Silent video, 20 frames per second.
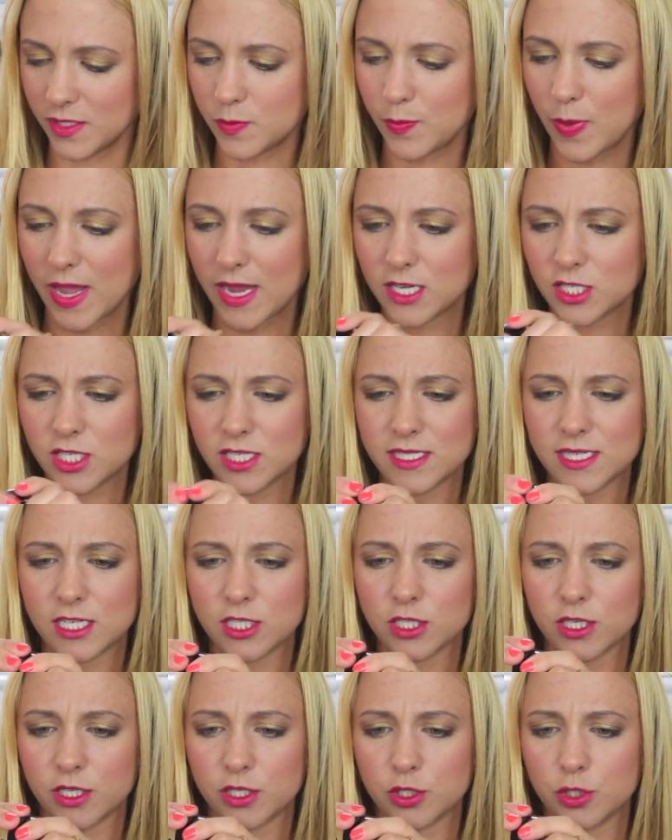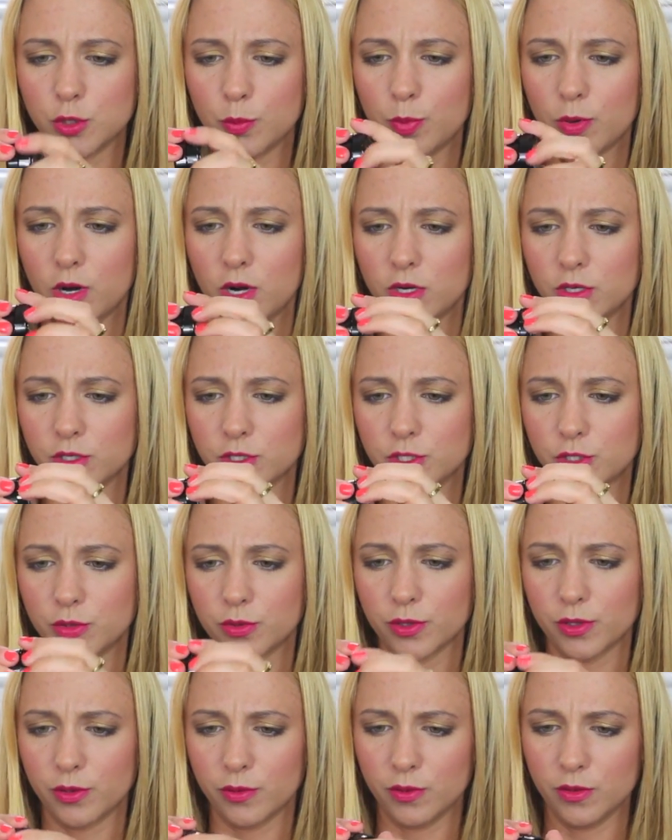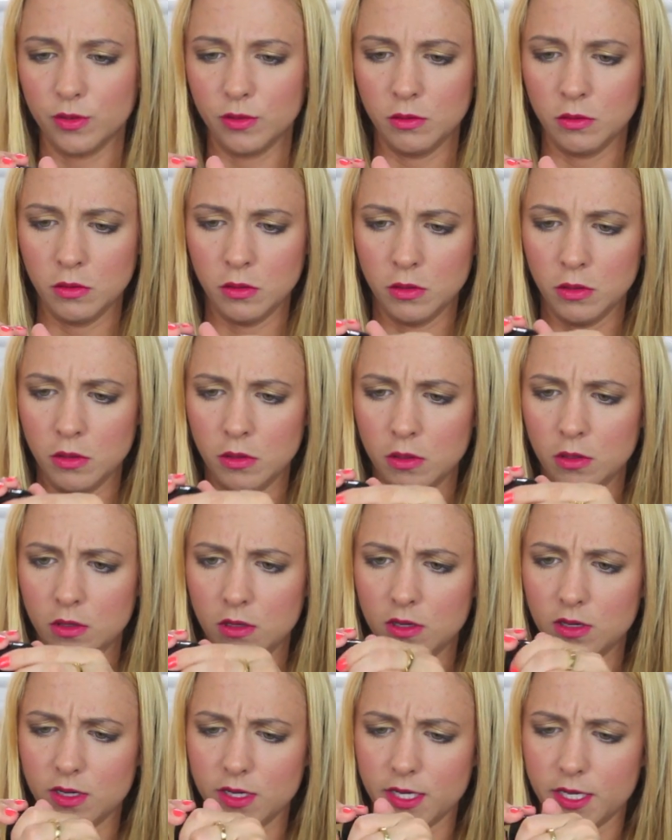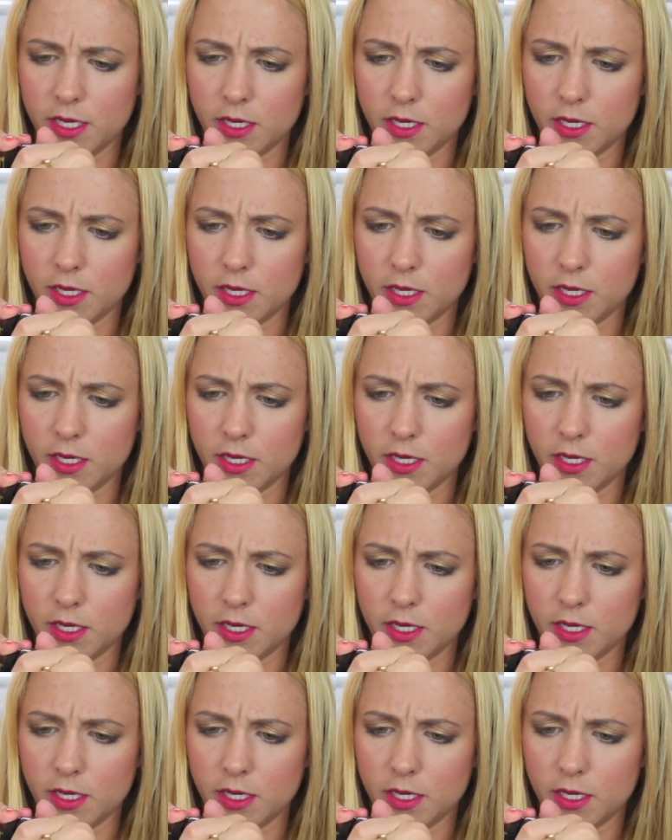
this packaging is actually super hard to screw on